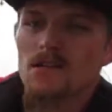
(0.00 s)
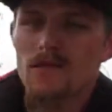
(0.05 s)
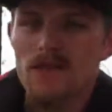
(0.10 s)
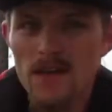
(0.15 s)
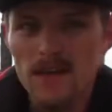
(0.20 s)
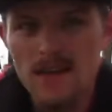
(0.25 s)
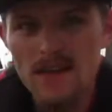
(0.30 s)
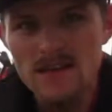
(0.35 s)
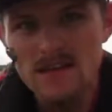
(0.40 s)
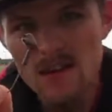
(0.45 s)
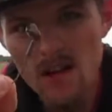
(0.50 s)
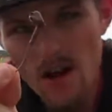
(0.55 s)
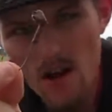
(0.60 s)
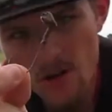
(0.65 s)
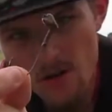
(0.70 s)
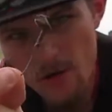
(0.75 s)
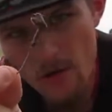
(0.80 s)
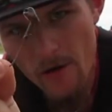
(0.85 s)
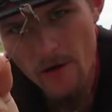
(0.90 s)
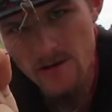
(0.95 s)
These
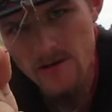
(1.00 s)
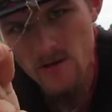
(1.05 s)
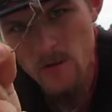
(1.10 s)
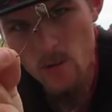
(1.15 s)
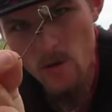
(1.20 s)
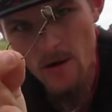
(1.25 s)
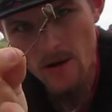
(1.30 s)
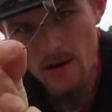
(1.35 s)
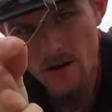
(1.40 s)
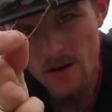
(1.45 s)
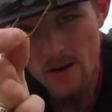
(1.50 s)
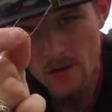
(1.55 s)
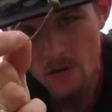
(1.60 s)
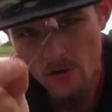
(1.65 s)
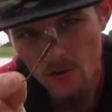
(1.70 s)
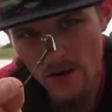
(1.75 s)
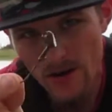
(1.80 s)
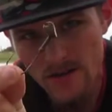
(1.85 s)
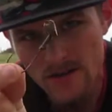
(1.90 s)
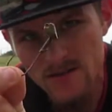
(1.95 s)
are going to work
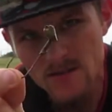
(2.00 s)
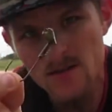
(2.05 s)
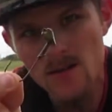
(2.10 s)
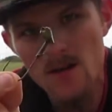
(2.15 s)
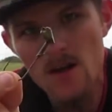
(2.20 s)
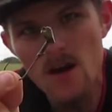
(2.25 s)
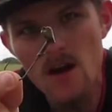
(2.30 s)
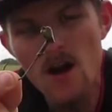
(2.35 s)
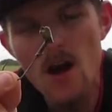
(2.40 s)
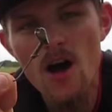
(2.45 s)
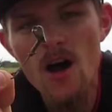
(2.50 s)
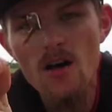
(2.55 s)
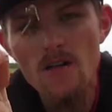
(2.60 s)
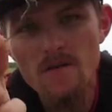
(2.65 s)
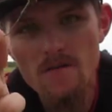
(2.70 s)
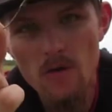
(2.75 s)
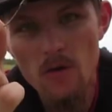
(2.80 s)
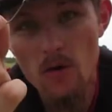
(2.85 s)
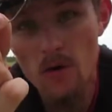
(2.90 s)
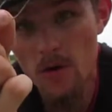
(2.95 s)
great
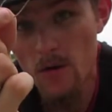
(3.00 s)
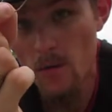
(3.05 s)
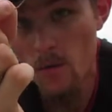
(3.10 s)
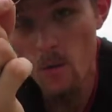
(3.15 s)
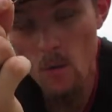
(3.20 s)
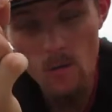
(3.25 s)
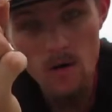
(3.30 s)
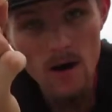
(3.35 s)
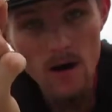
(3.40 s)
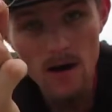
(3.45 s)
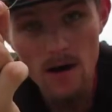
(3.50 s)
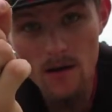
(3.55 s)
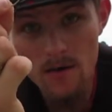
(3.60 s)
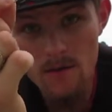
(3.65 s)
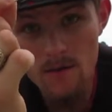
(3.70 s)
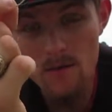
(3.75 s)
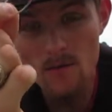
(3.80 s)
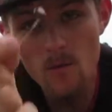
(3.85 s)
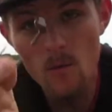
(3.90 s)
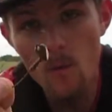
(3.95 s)
for uh,
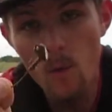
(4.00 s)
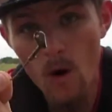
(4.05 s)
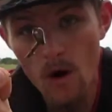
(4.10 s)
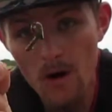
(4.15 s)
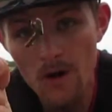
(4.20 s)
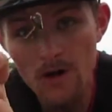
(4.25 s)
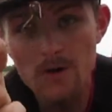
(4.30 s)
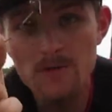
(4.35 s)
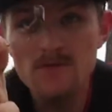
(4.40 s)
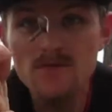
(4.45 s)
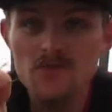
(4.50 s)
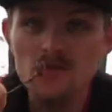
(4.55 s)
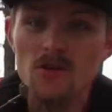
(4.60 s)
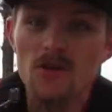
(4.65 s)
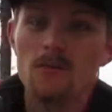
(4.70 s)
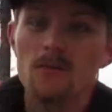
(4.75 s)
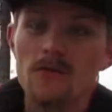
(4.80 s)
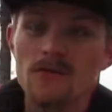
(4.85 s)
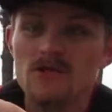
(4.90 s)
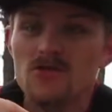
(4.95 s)
worms. You
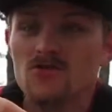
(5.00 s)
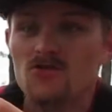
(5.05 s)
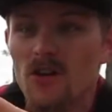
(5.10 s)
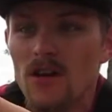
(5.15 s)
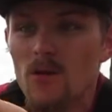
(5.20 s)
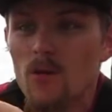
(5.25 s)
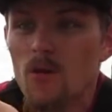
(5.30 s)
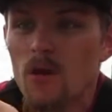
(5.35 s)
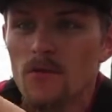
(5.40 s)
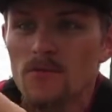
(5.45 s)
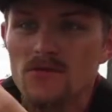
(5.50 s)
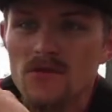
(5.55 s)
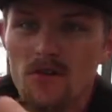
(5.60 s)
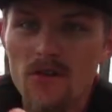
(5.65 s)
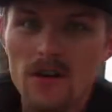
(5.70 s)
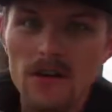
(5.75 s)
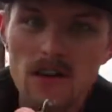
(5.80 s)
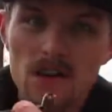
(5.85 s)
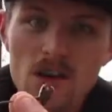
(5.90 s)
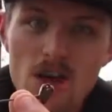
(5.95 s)
can put straight worms
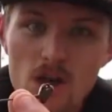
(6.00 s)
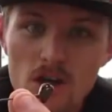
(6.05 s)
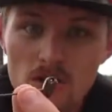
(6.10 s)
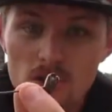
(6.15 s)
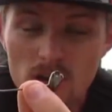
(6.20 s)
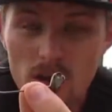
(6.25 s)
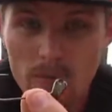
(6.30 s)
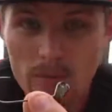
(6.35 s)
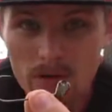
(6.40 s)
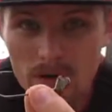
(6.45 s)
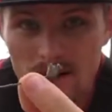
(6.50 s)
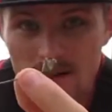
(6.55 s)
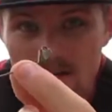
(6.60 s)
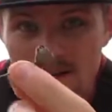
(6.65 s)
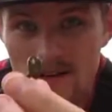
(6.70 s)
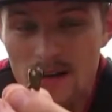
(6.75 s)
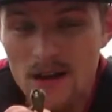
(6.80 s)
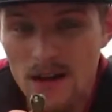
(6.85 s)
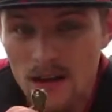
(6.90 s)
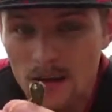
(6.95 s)
on it. You can put
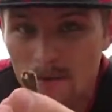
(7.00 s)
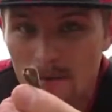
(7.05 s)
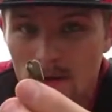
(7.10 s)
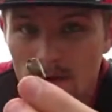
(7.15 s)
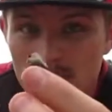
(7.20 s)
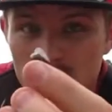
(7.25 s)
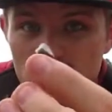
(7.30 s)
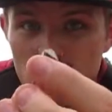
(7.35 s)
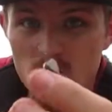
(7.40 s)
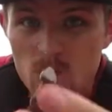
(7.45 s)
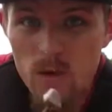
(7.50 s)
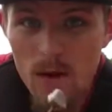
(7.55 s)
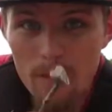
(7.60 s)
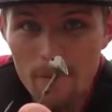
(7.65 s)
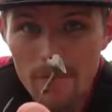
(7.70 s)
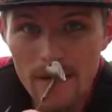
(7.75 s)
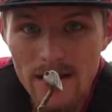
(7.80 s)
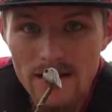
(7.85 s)
um, swim